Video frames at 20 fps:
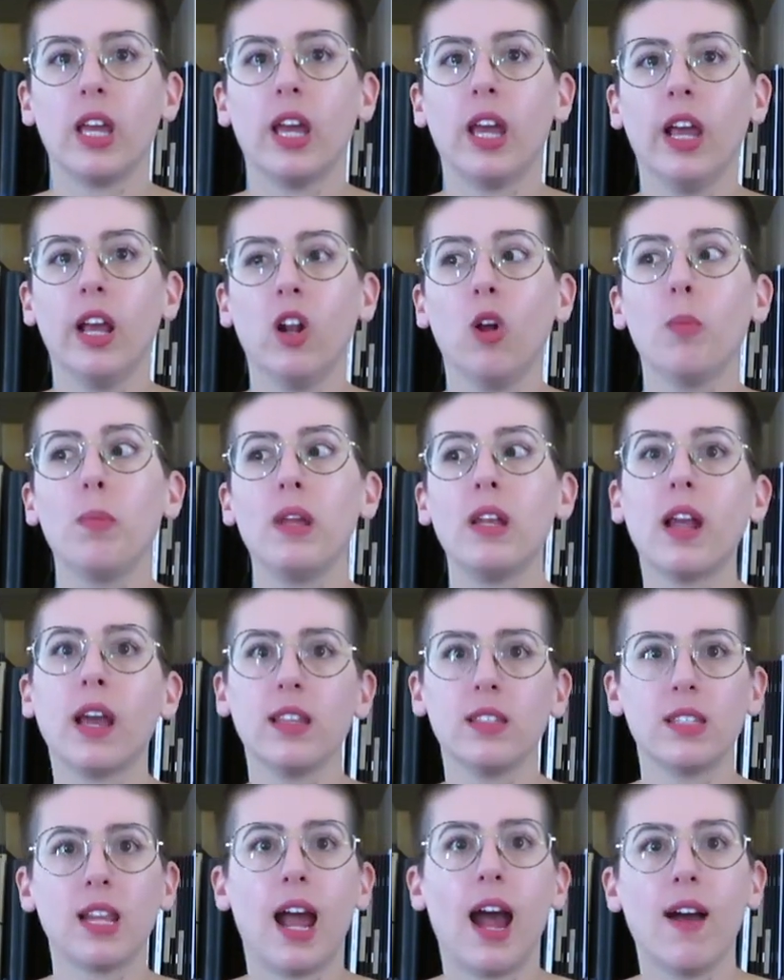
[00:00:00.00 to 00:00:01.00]
it'll be
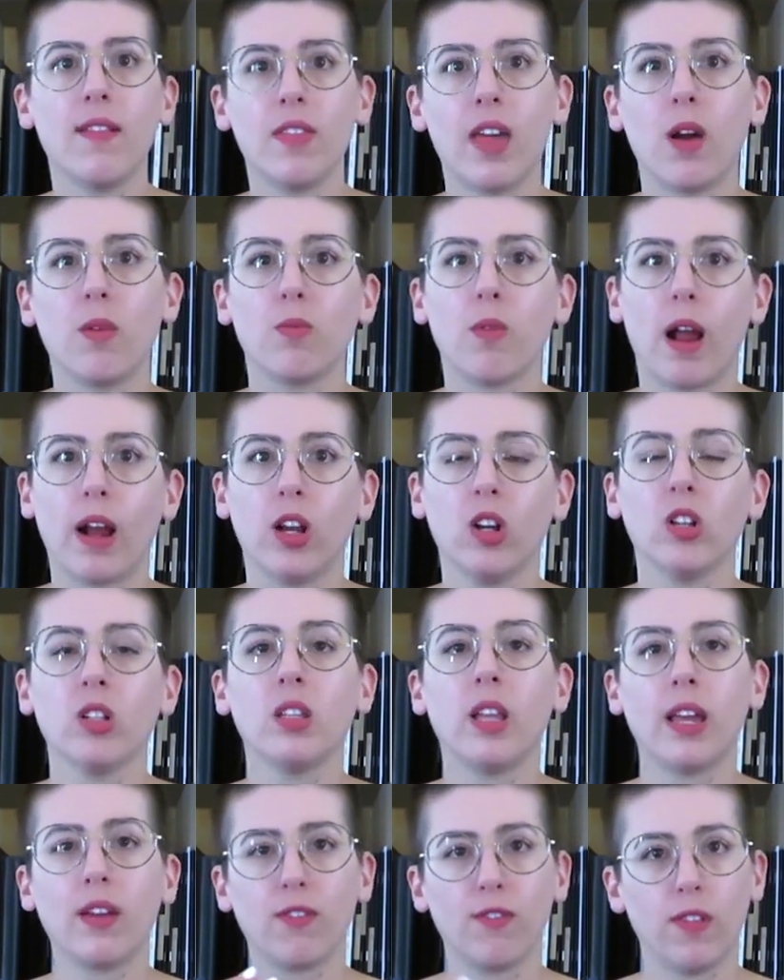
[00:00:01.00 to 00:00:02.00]
nice to have that record
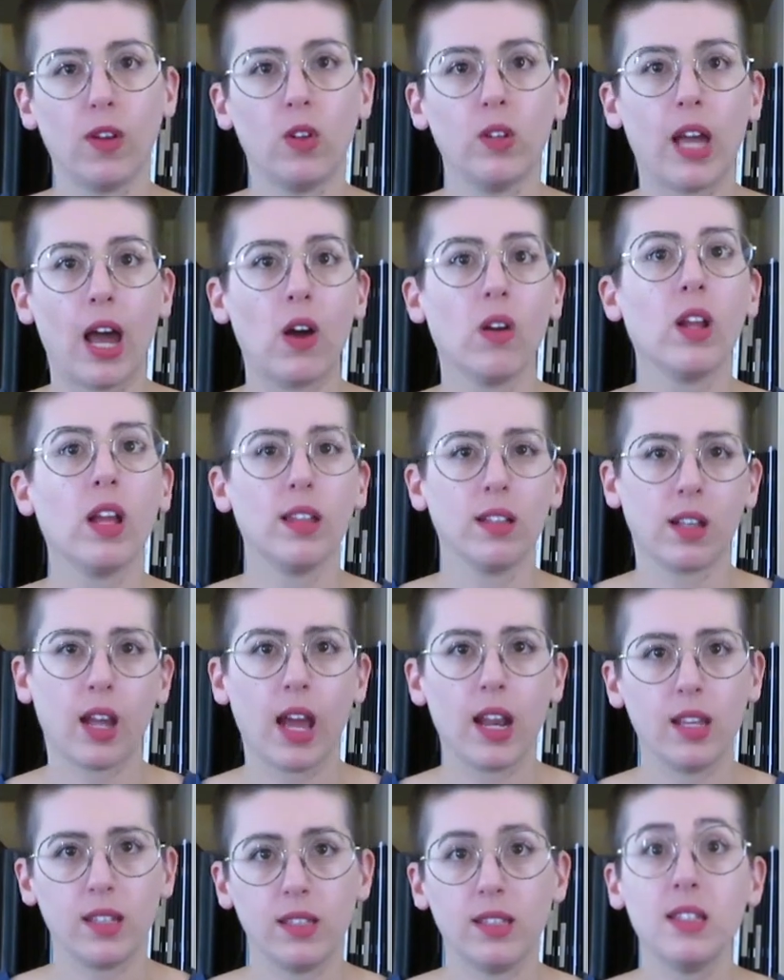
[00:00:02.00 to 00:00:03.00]
like filled out and
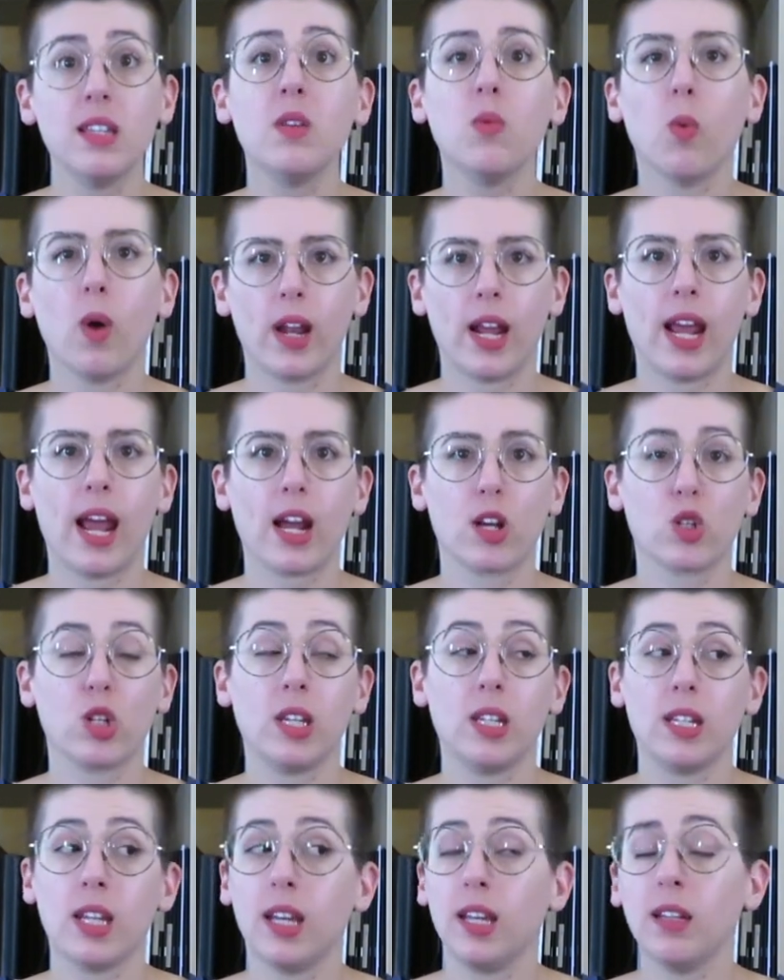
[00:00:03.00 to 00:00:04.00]
kind of see what I
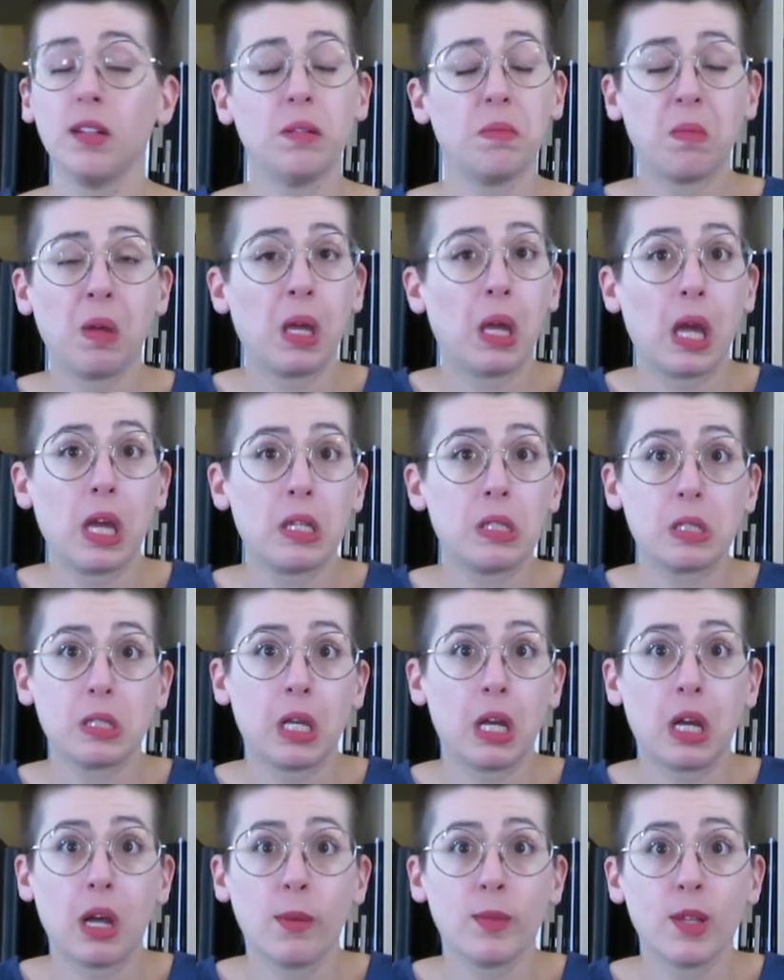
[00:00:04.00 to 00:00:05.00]
actually did in case
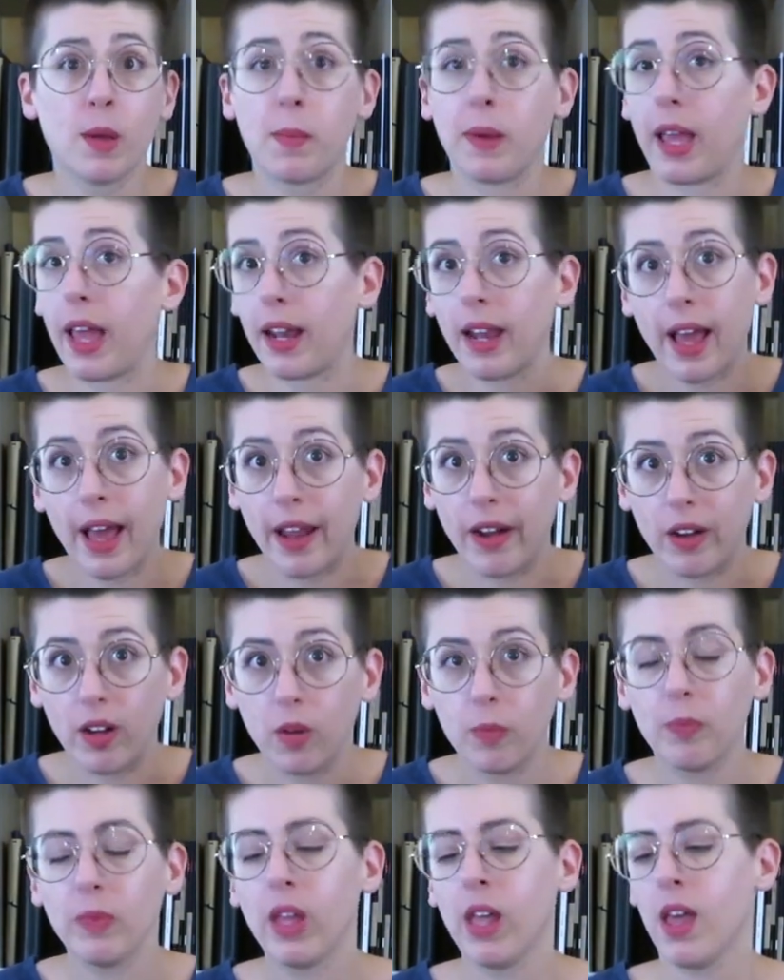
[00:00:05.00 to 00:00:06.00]
it comes up again. I don't
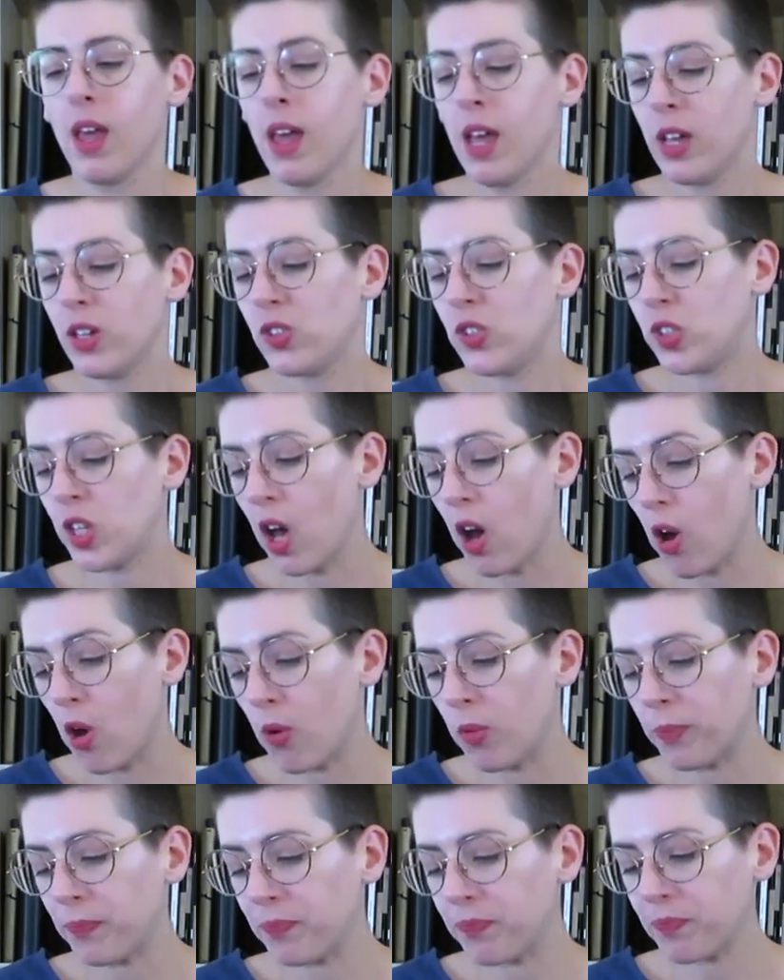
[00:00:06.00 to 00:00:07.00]
know.
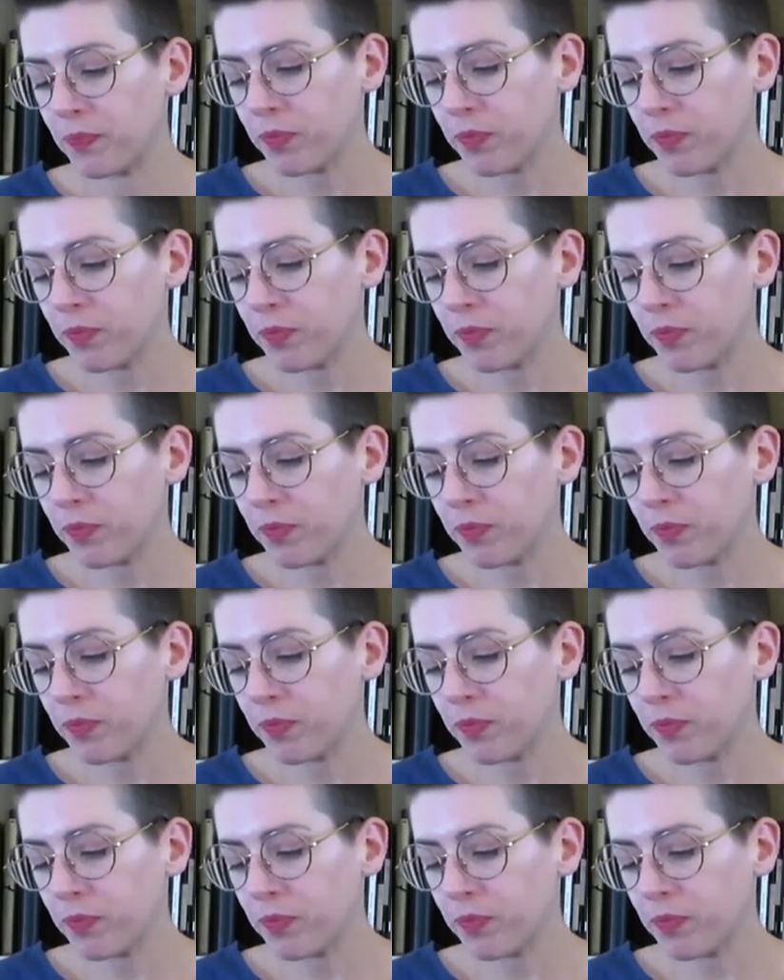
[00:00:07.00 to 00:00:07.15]
So